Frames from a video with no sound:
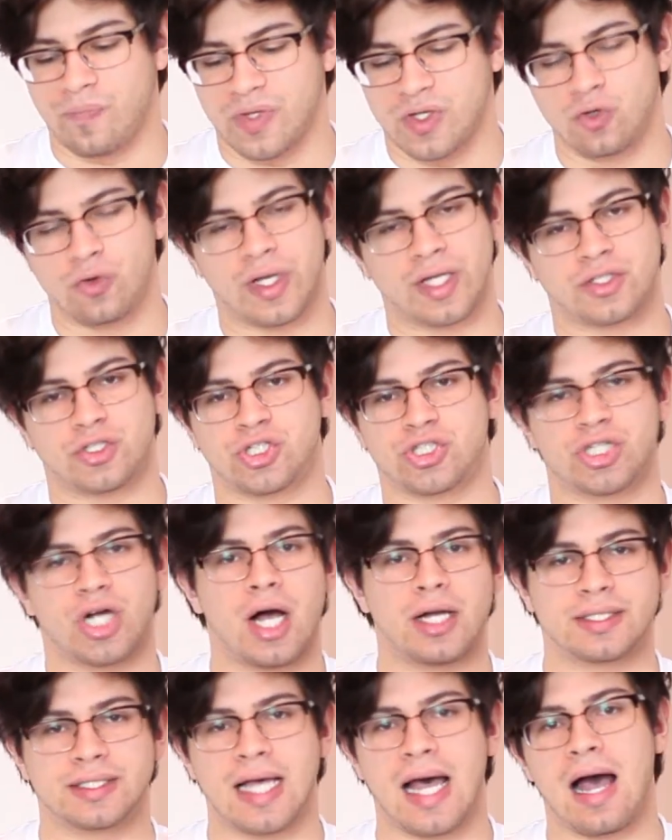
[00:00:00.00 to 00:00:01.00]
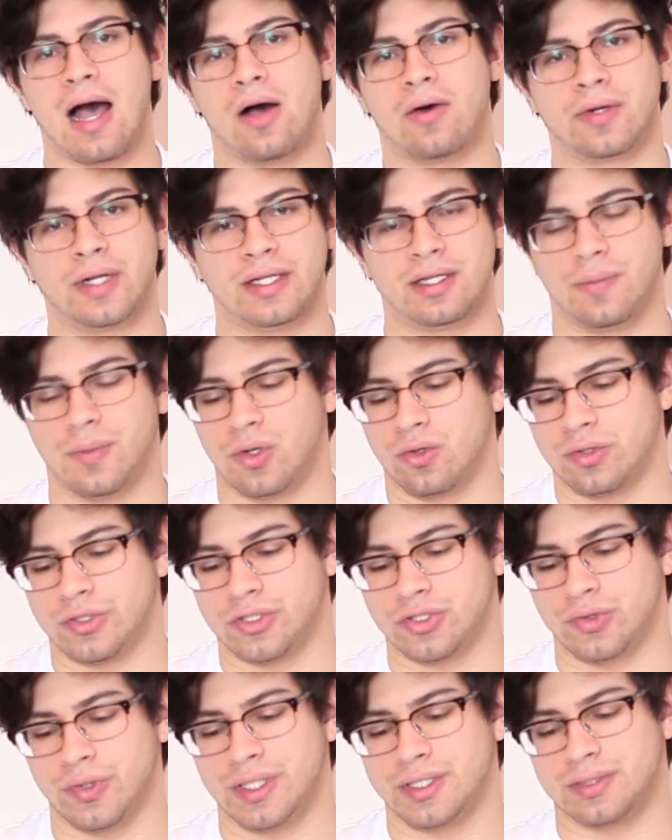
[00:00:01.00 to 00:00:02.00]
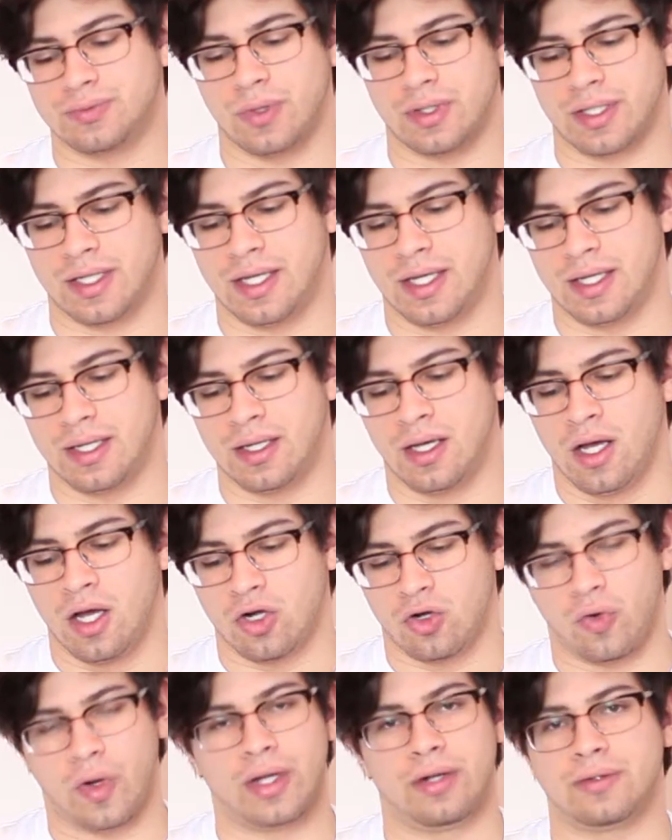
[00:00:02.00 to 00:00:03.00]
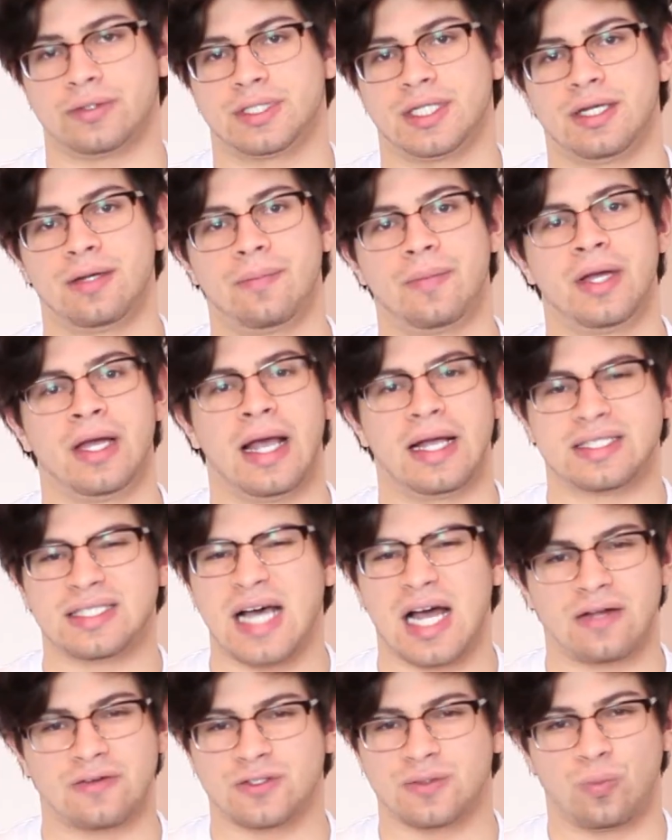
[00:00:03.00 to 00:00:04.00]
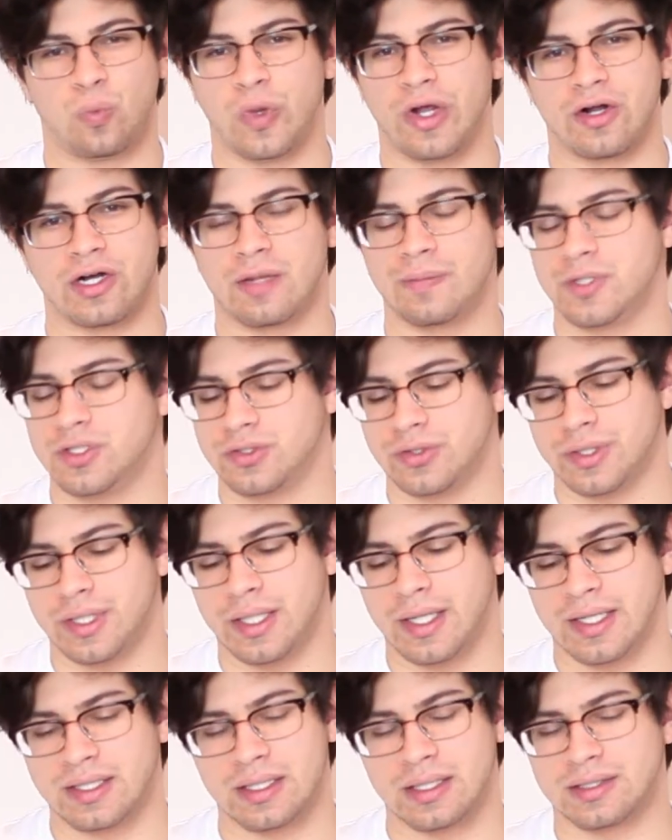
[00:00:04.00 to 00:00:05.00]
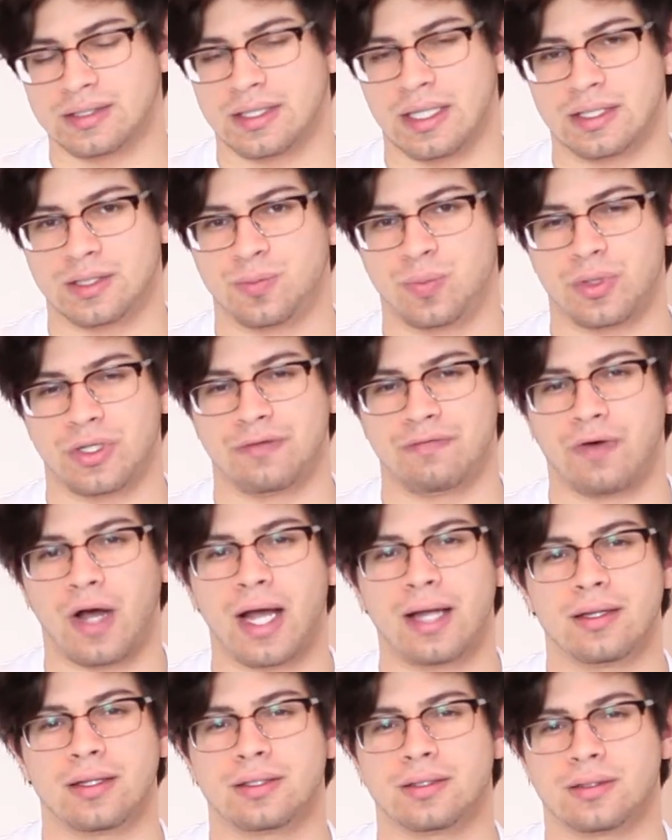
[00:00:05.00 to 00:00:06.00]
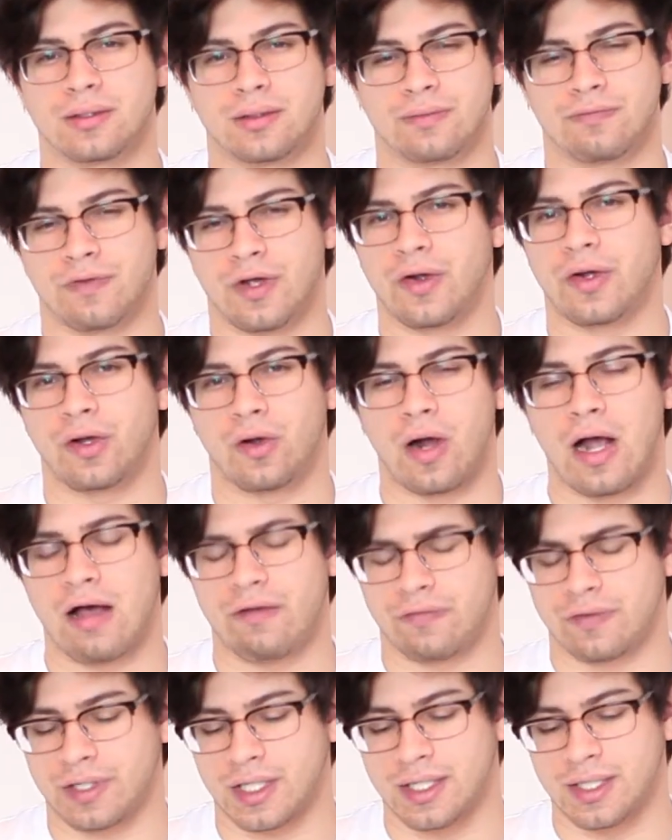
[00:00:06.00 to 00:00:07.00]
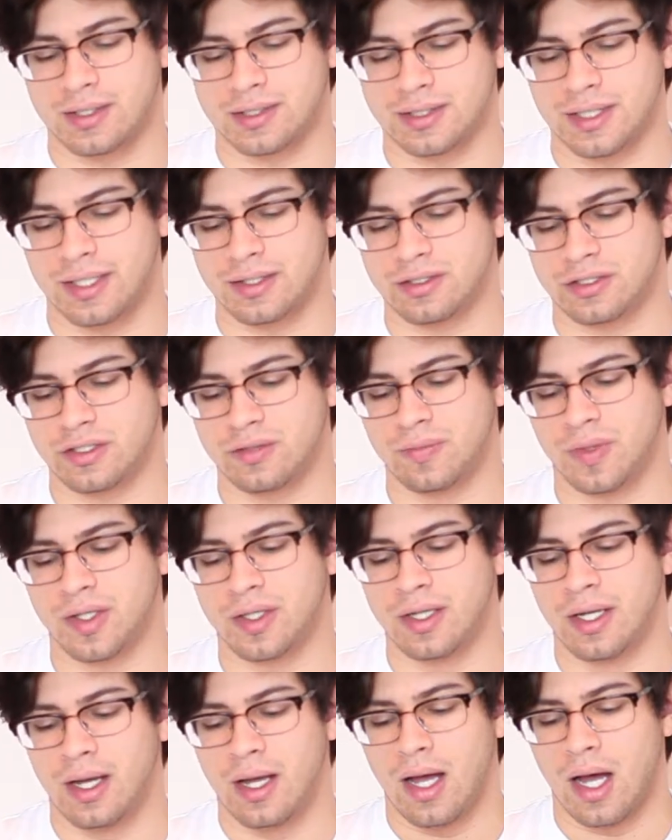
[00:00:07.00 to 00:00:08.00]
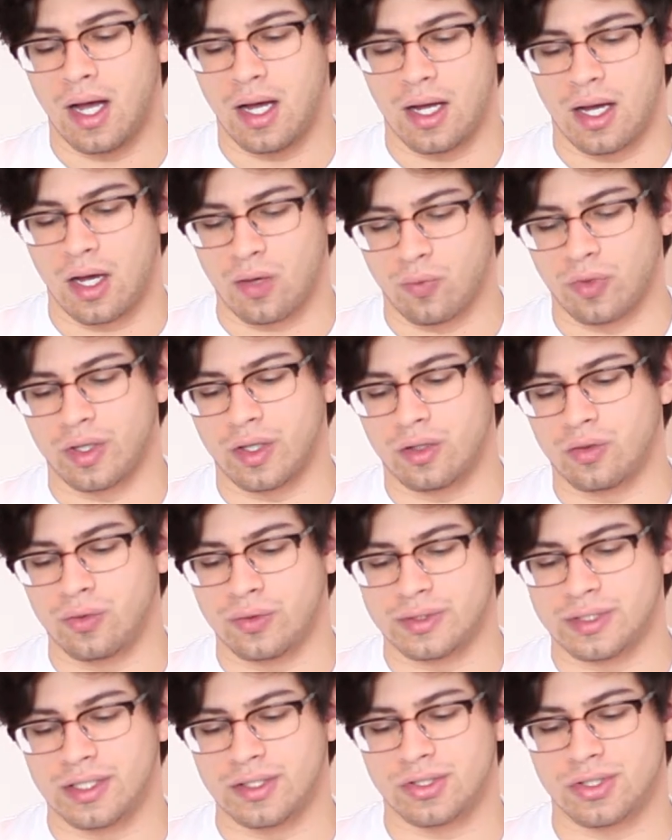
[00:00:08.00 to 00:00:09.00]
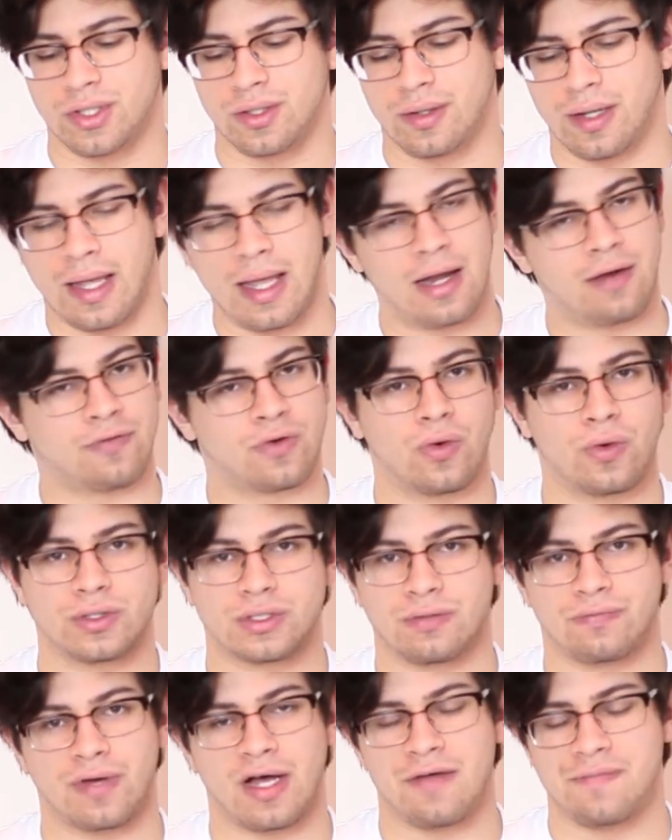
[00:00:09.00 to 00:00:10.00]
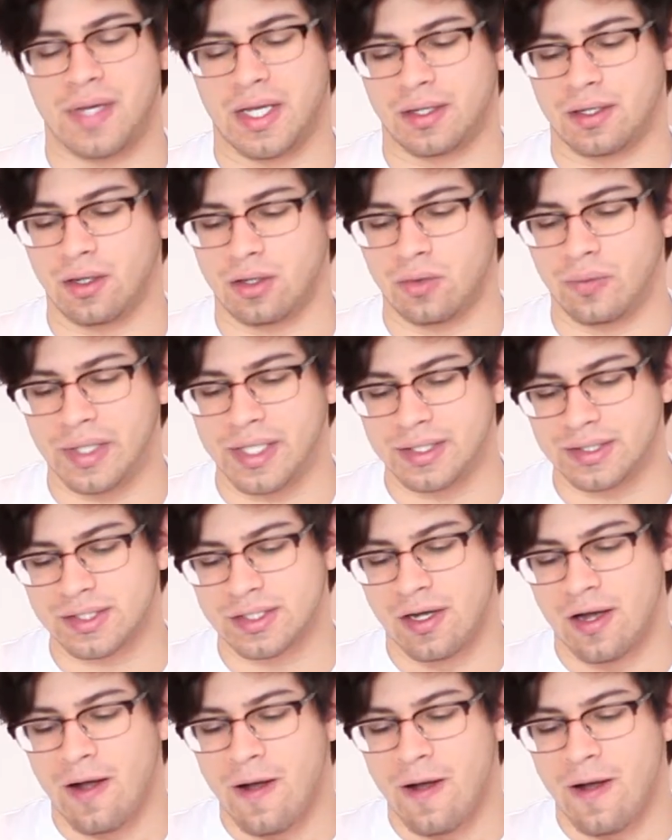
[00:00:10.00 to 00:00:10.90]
Who gets shot down in the middle of the streets while the kid cradles him. It's kind of some weird imagery. It's pretty violent, very graphic in its nature, but a really cool t-shirt. And of course the 5 main colorways.